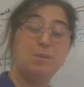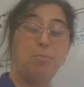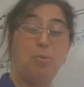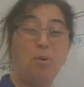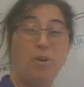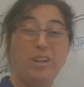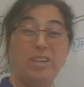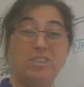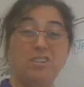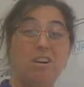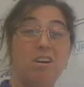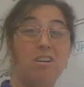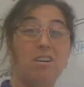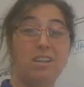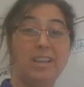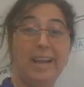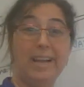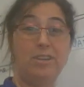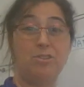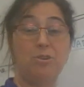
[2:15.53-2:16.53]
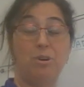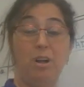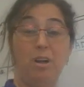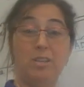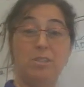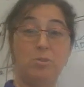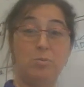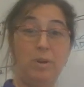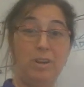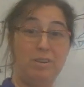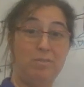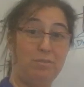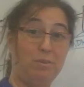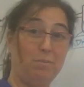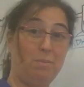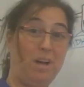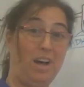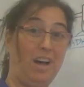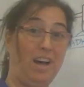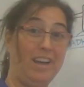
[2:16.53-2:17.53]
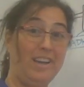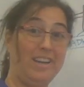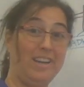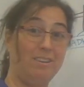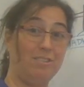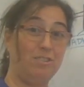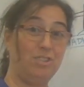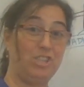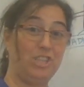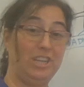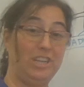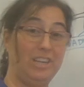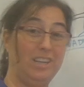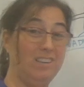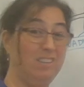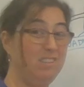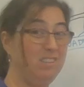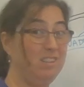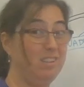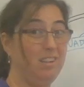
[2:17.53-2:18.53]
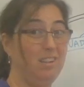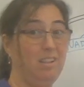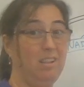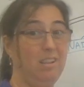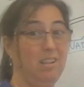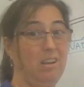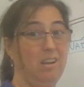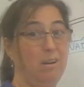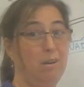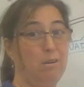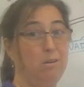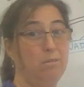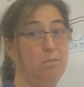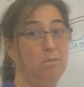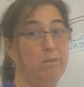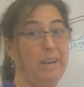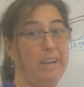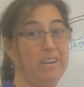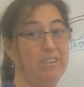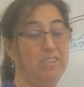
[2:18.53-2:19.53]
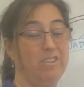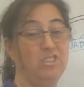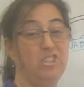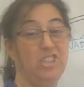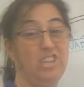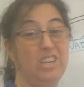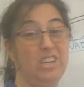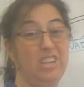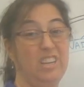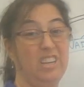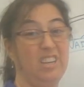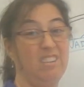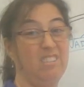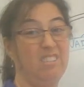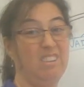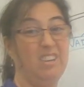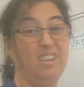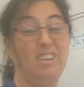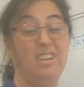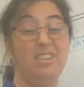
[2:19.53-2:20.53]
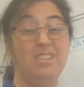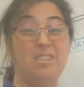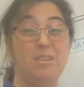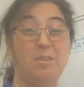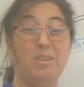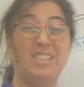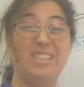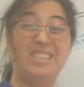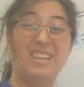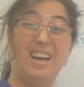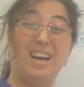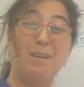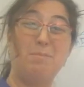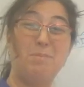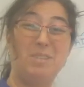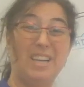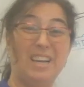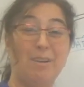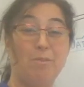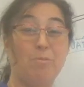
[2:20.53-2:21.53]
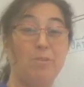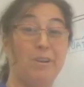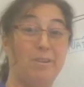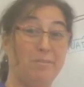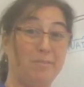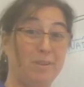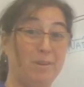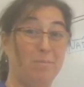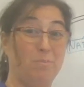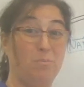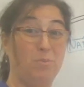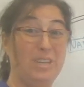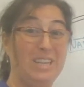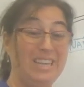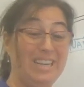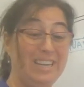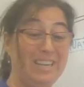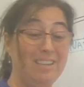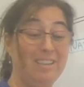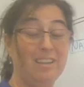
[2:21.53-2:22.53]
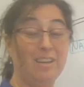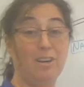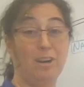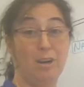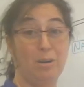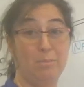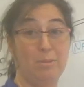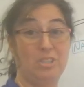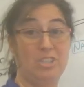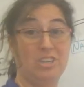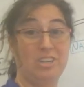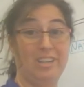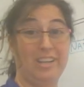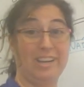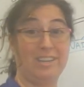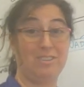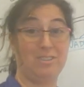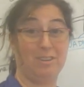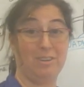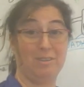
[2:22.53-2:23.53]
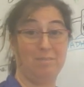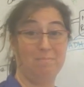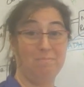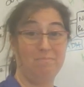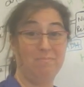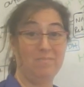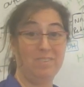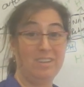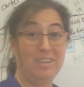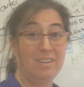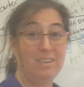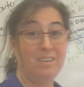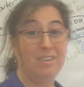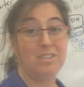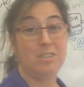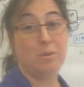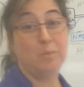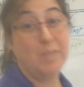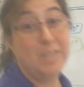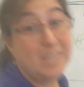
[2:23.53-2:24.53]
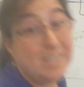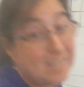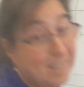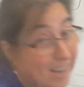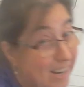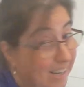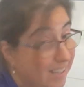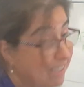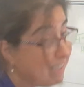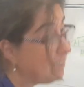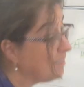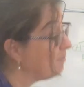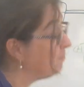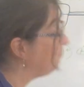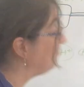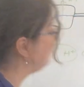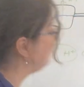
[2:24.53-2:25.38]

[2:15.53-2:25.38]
point, our electrons went from high energy to low energy. So it's time to get rid of them. We need the garbage collector. So in this case,